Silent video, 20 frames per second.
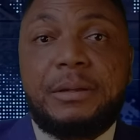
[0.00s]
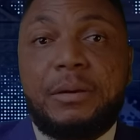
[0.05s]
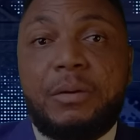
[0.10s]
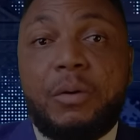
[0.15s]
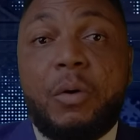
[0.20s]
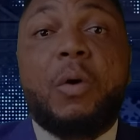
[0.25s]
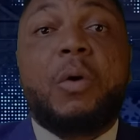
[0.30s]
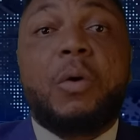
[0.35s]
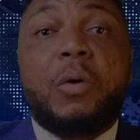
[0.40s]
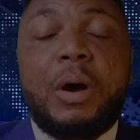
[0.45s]

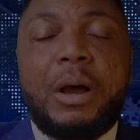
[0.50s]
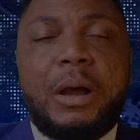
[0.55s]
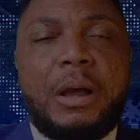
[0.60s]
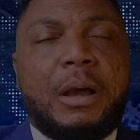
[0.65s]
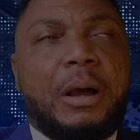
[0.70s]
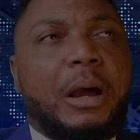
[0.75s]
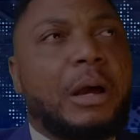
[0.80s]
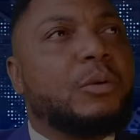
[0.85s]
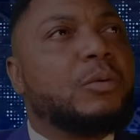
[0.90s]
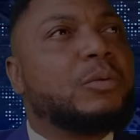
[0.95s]
or
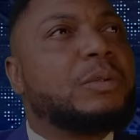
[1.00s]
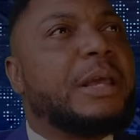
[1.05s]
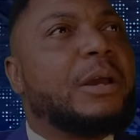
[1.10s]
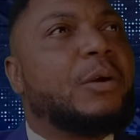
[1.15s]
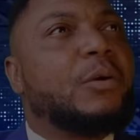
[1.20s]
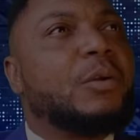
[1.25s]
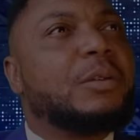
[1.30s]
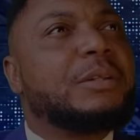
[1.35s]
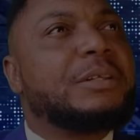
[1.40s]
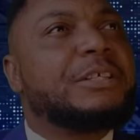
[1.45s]
how do they
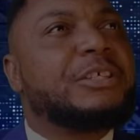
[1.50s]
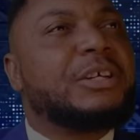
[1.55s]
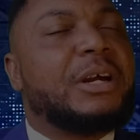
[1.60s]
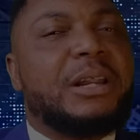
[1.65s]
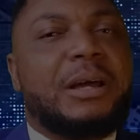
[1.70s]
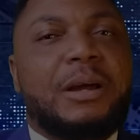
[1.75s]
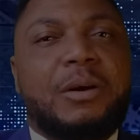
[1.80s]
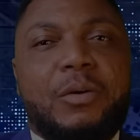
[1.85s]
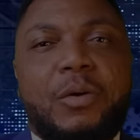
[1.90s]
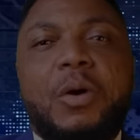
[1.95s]
call it each
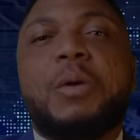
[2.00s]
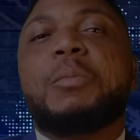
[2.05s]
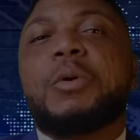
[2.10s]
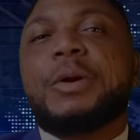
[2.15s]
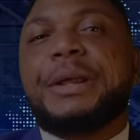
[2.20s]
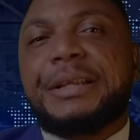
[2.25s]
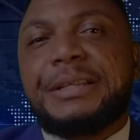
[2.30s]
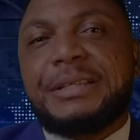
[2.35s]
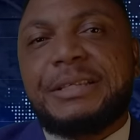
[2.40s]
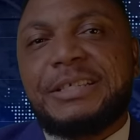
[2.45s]
other?
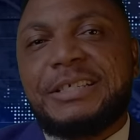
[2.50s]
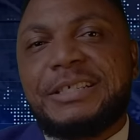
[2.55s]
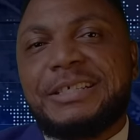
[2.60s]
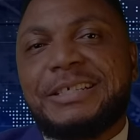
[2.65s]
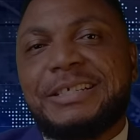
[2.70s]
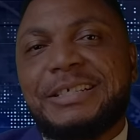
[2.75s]
Comrades.